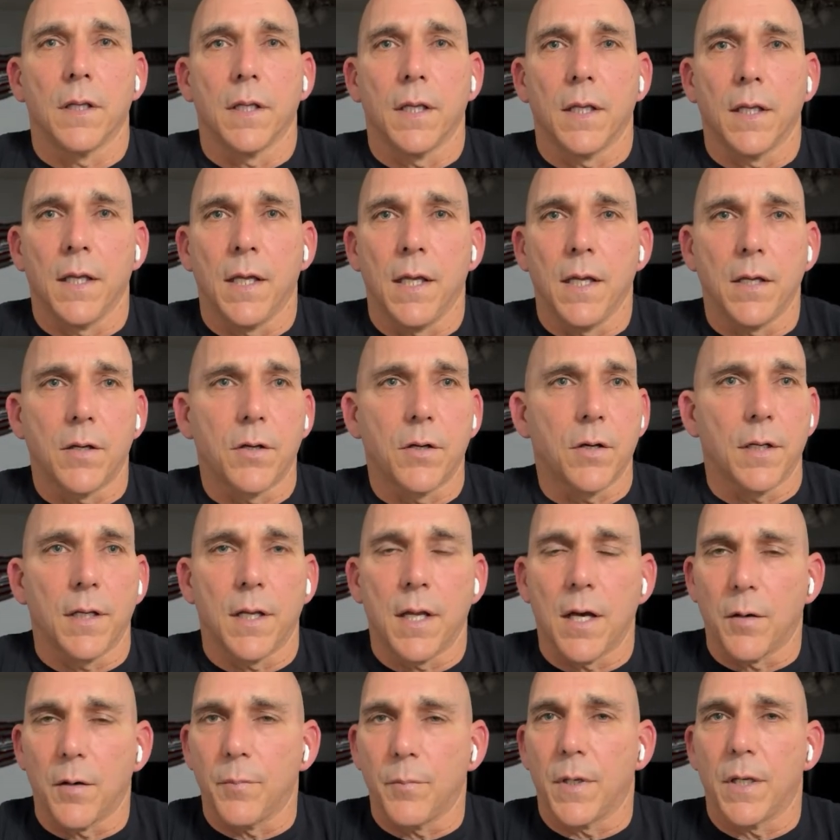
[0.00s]
he couldn't
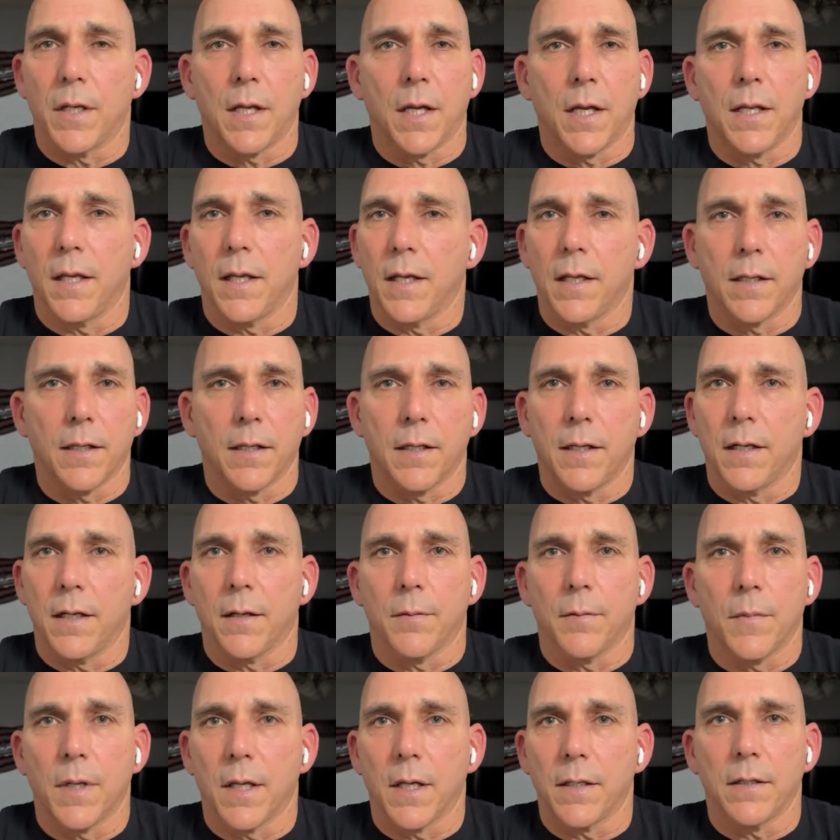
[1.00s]
help me. And
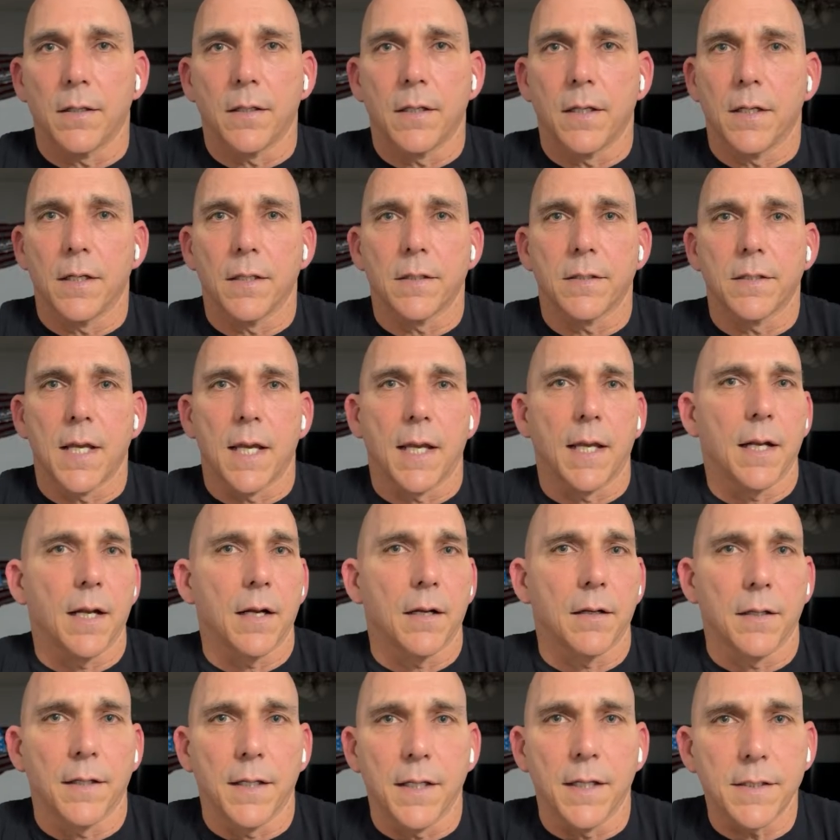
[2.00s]
I'm not going to take it
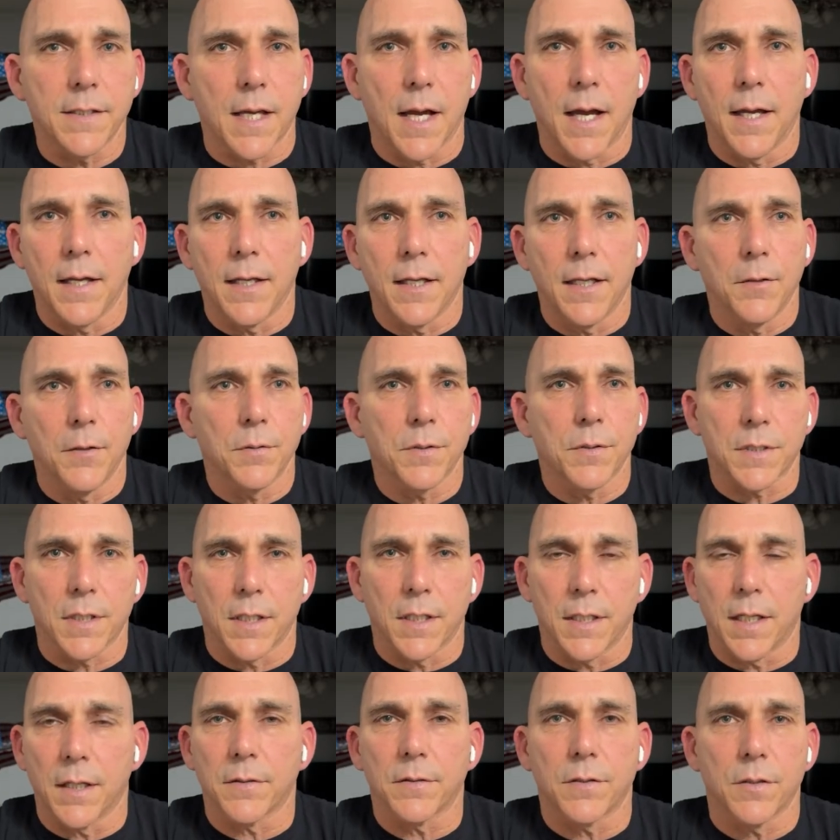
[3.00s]
out on this guy. He was
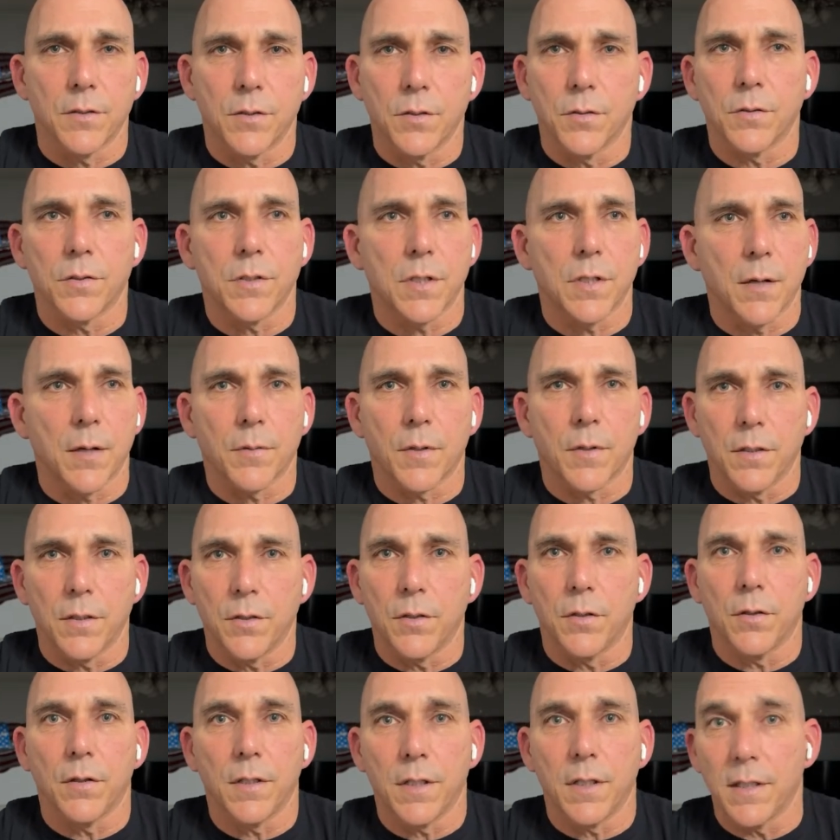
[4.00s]
sent out to do a job, couldn't
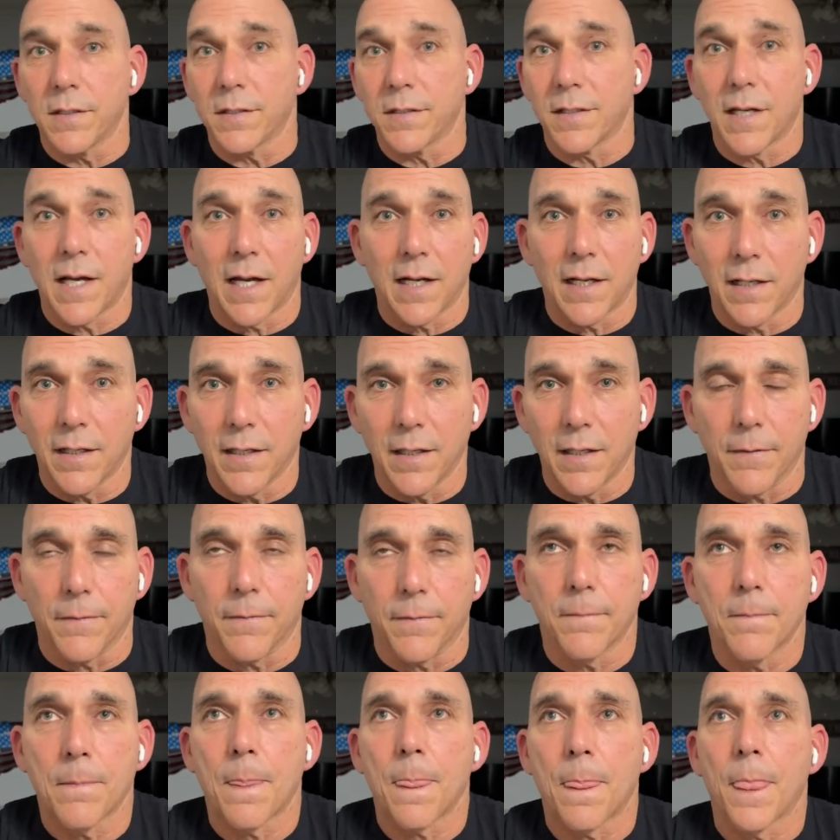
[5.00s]
do it. He's got to leave.
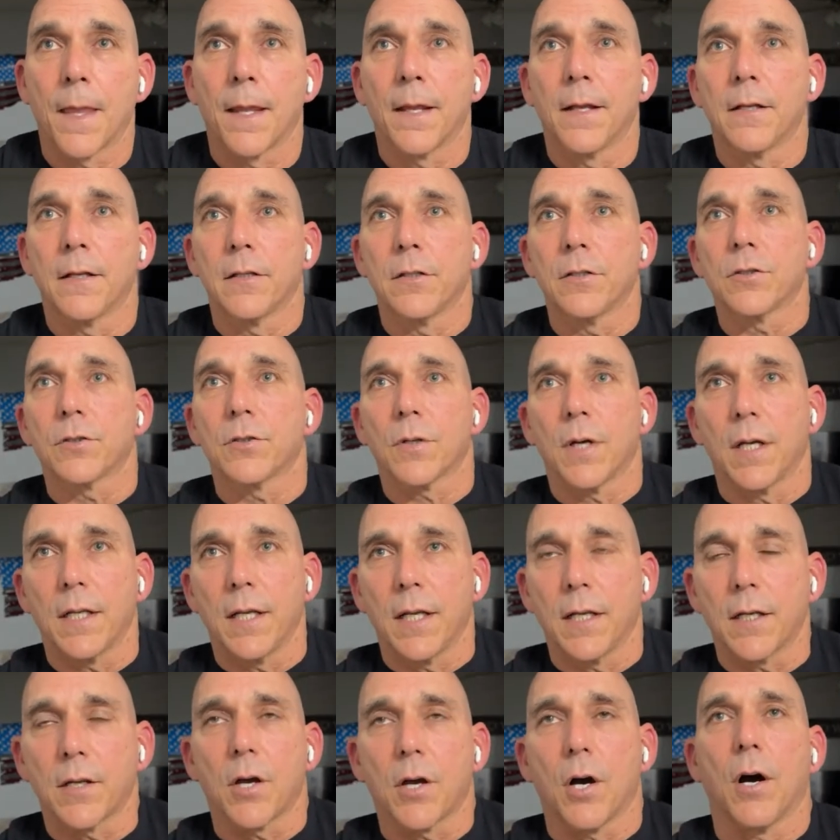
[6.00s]
So I
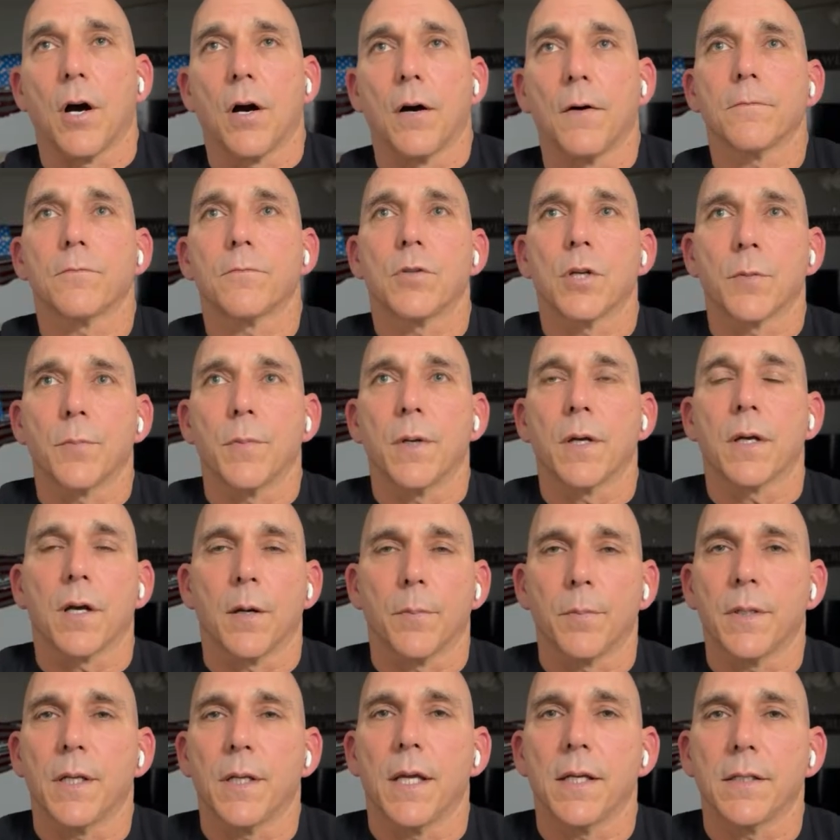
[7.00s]
did call. It took me a
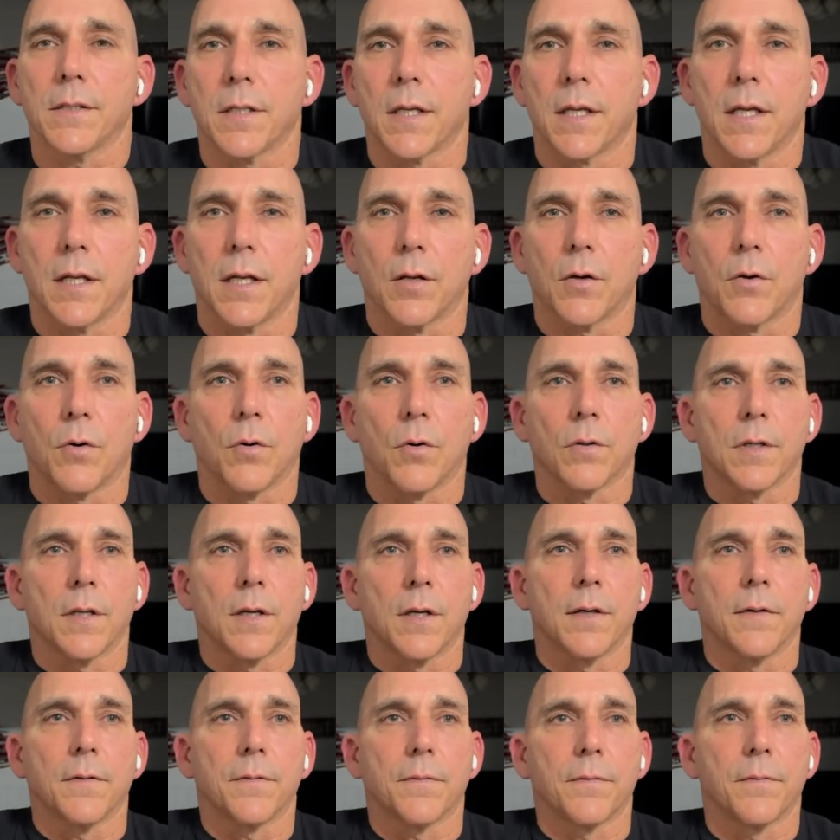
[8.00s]
couple of days to get a hold
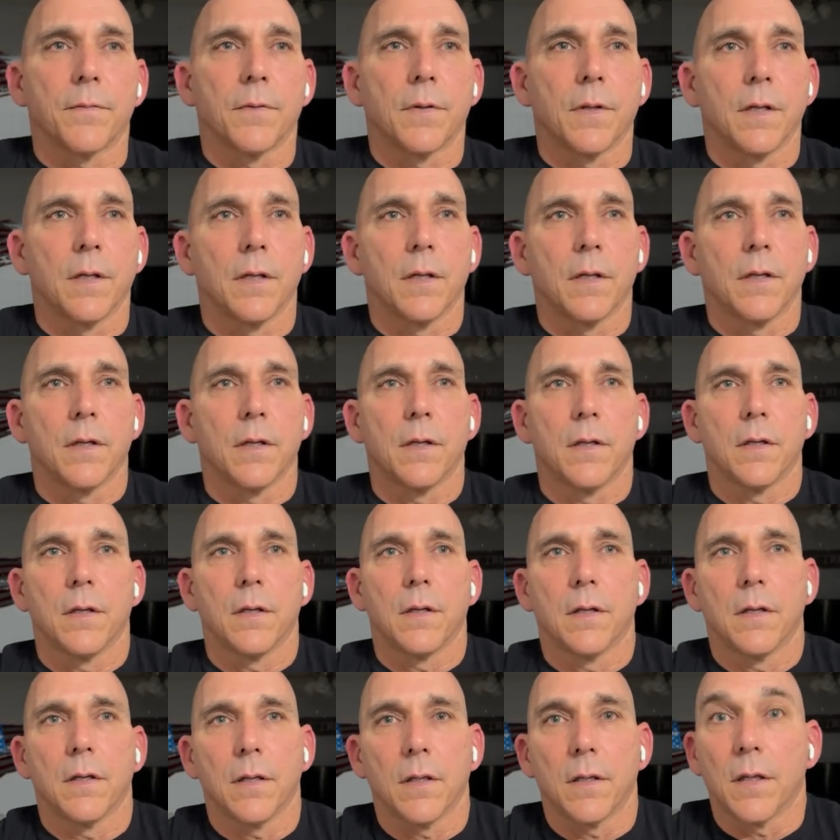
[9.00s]
of
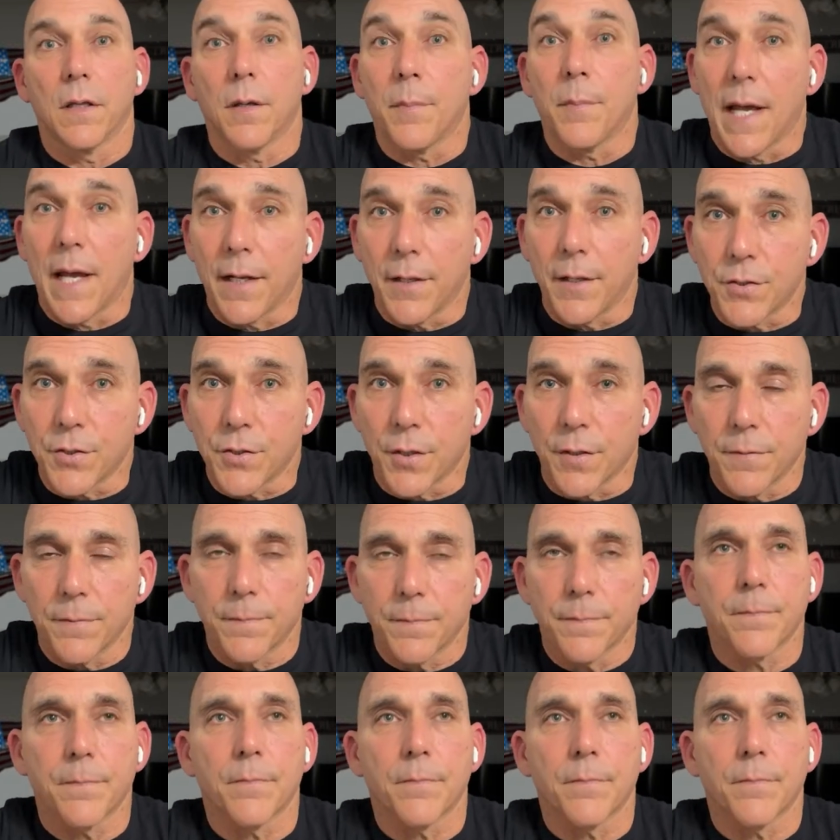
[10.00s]
the manager.